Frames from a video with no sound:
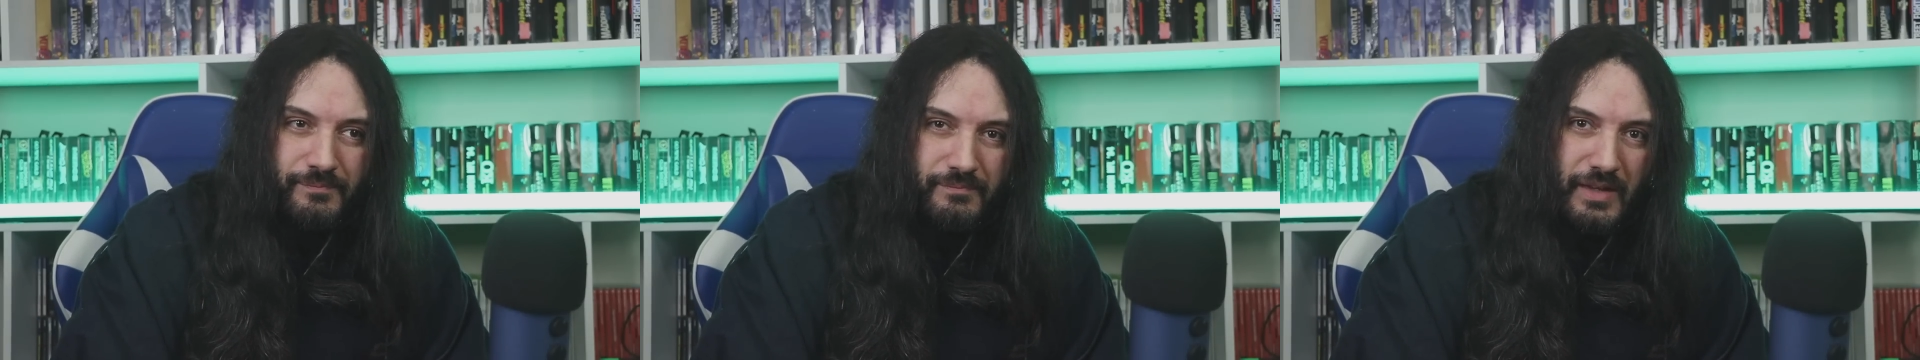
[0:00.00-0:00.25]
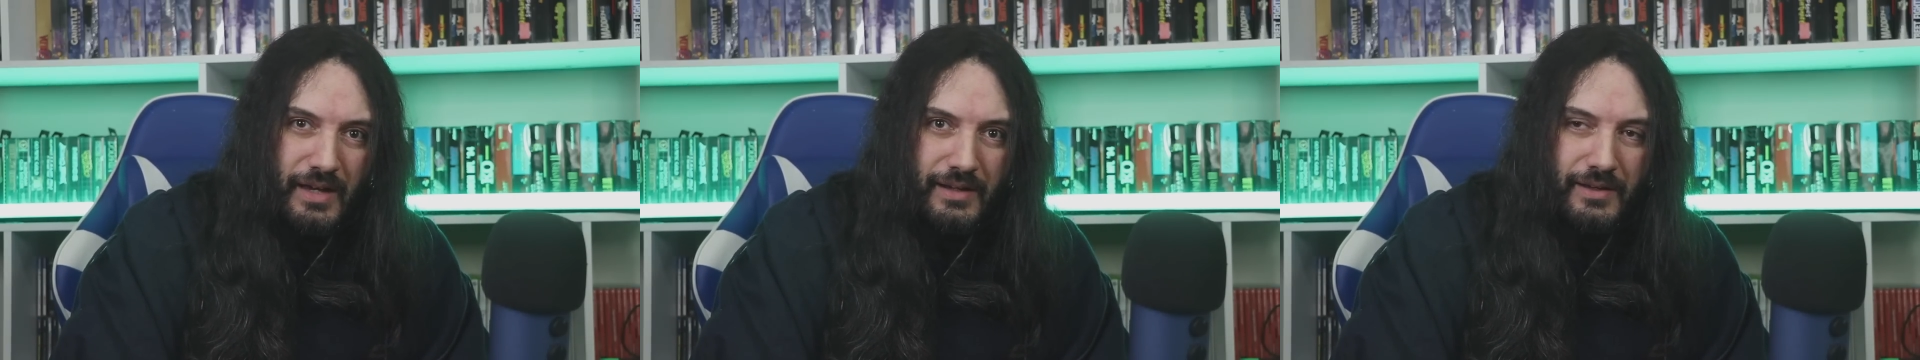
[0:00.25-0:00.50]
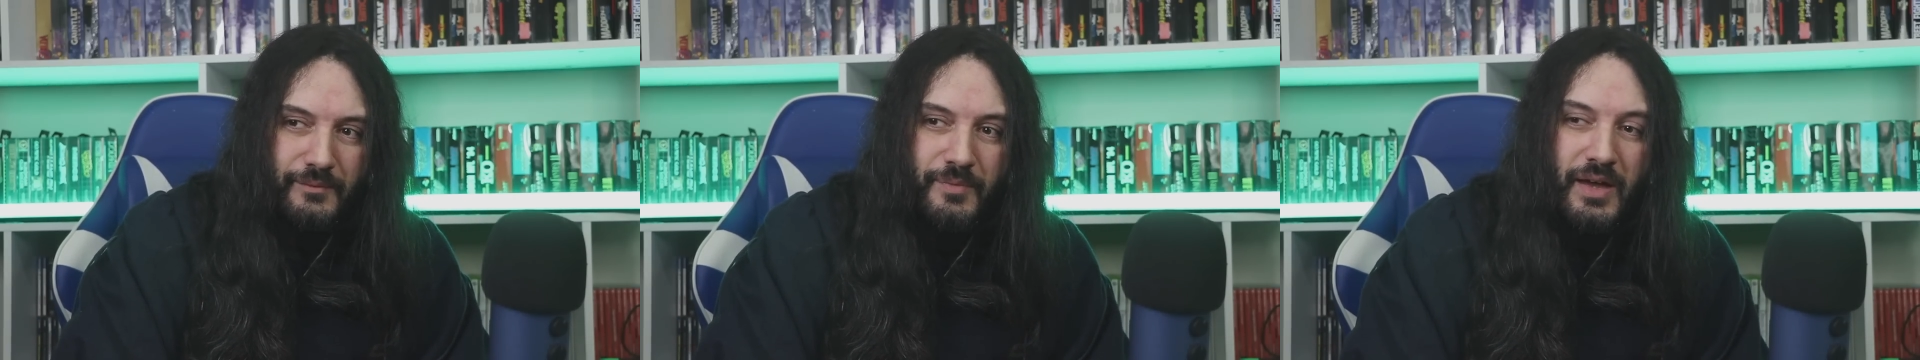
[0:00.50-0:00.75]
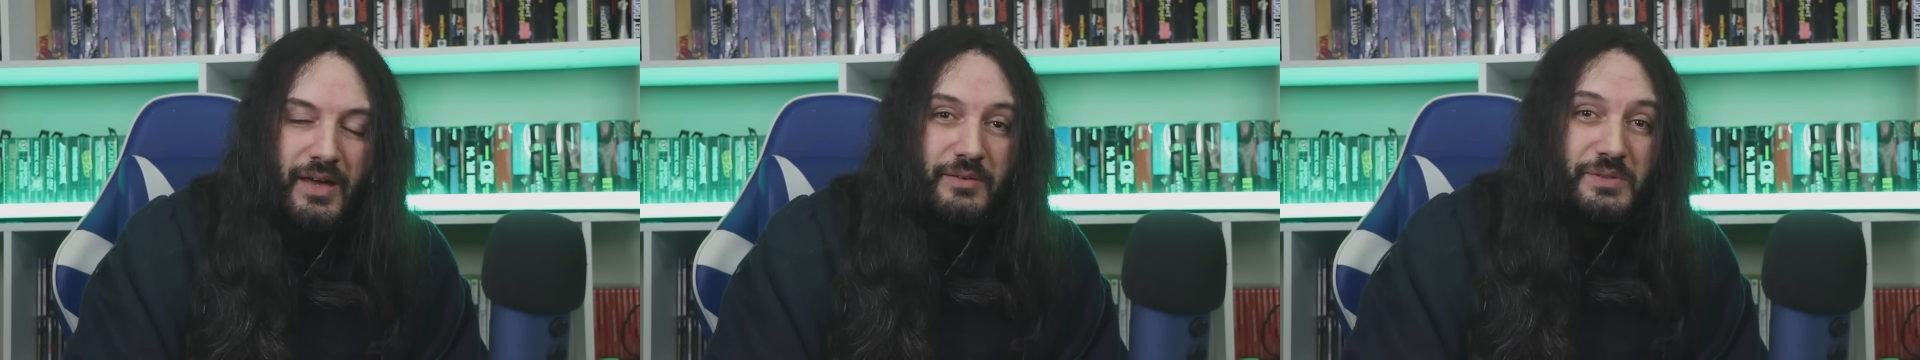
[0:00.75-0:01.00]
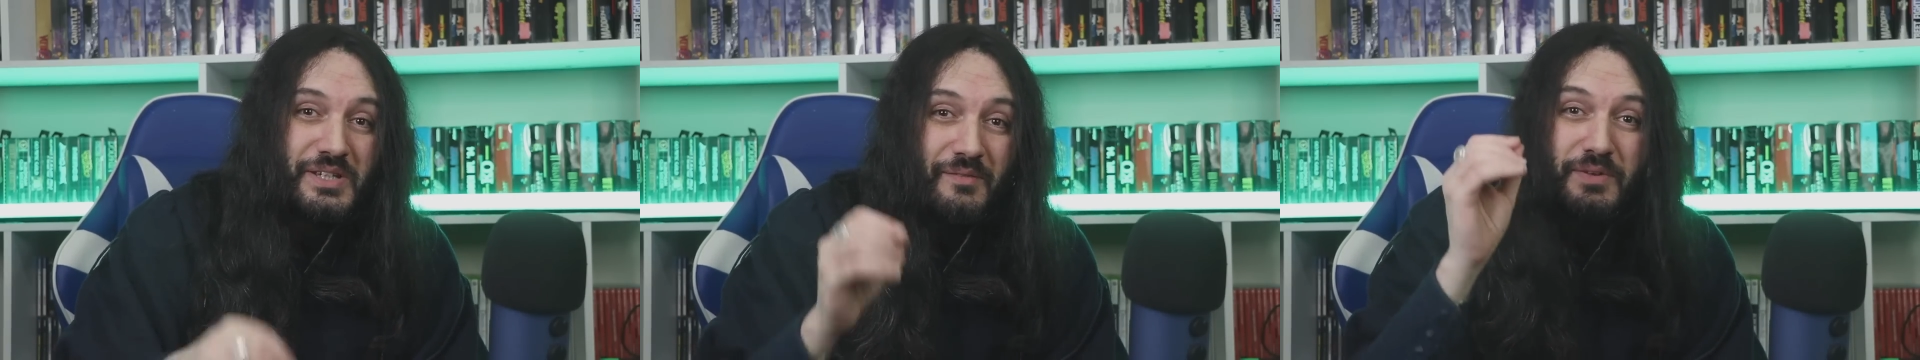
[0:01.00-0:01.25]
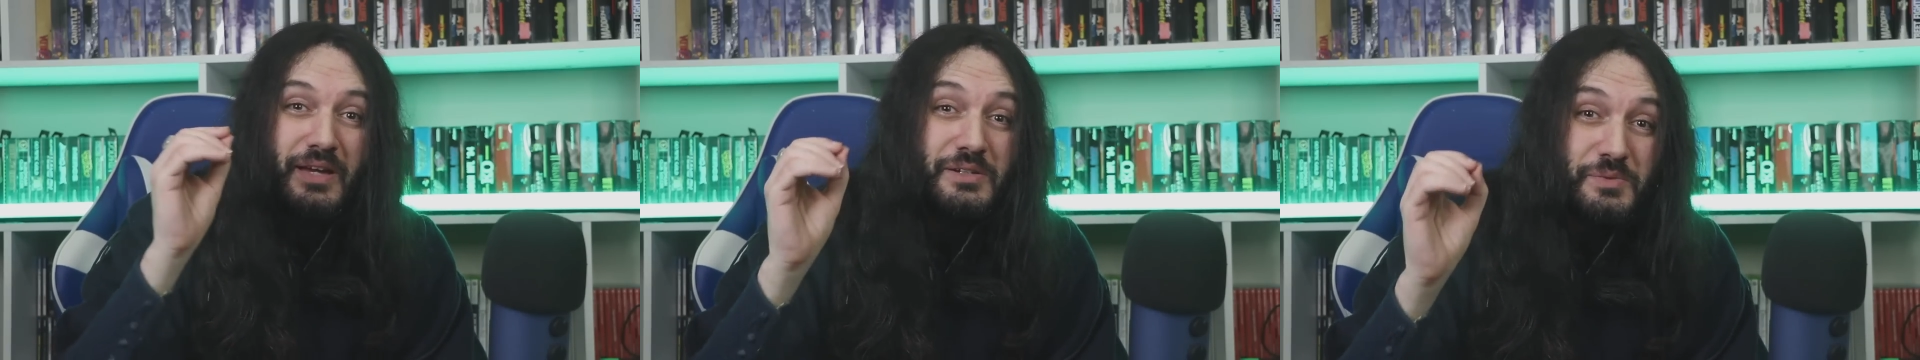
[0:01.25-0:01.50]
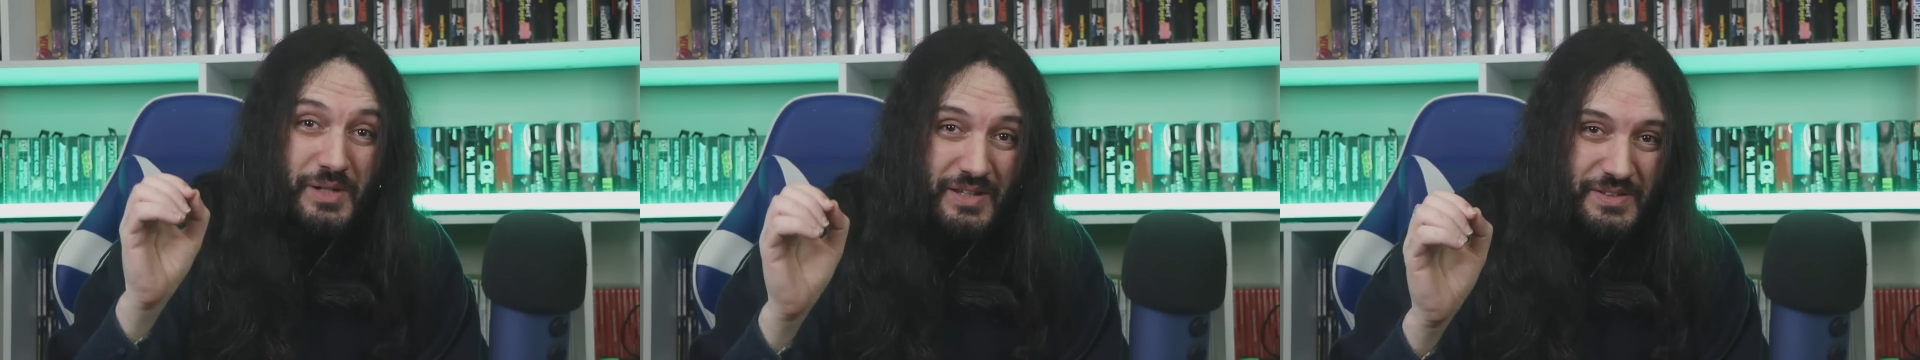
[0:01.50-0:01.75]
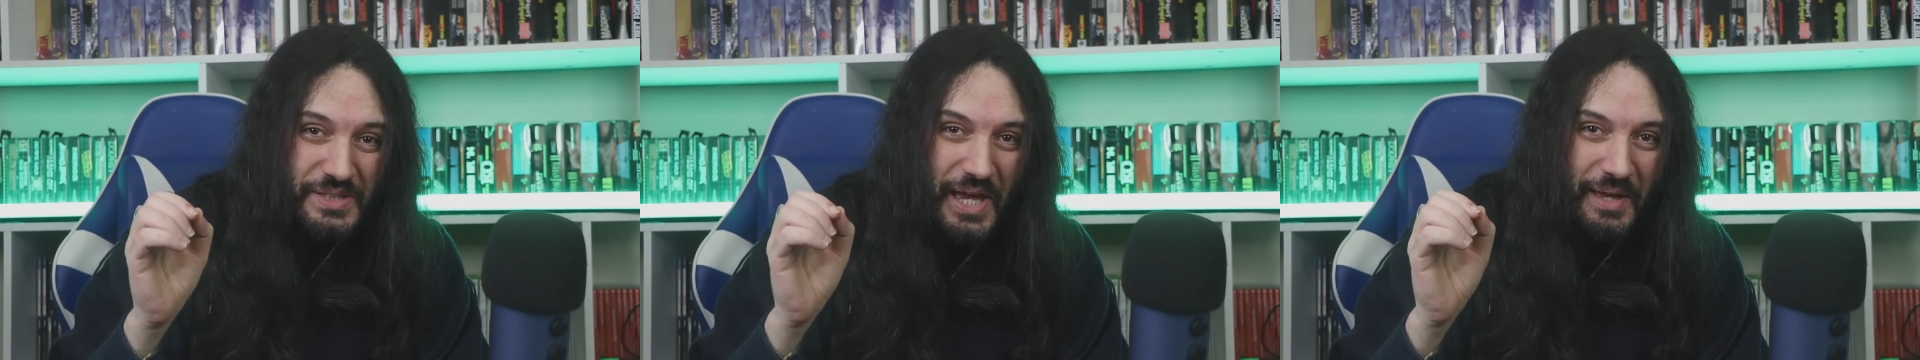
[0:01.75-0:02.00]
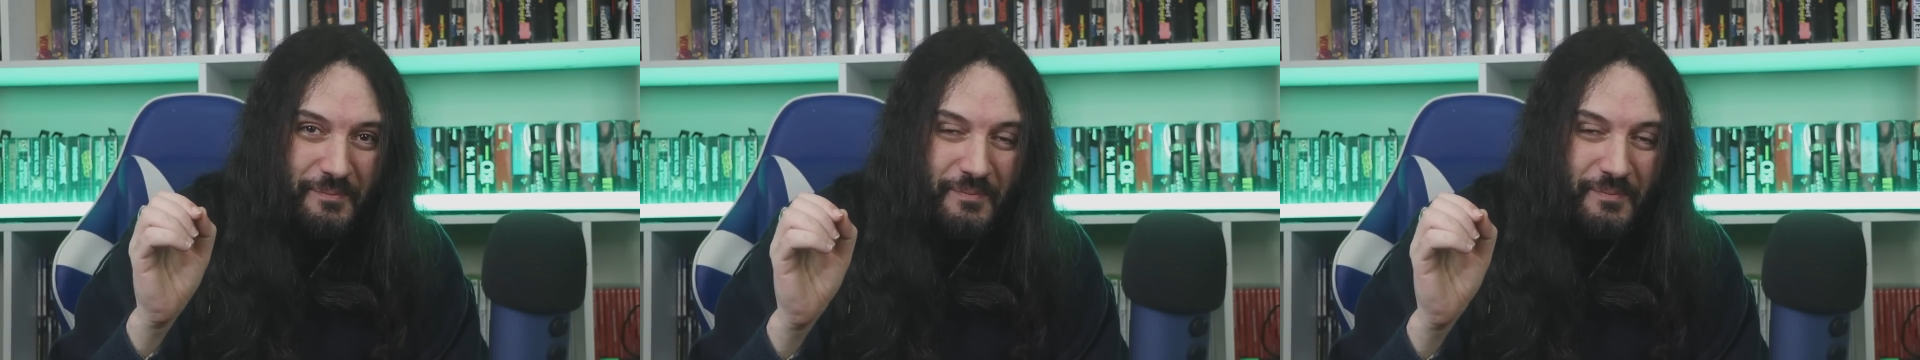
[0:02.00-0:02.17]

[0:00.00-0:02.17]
yeah I know, there is something else we need to say.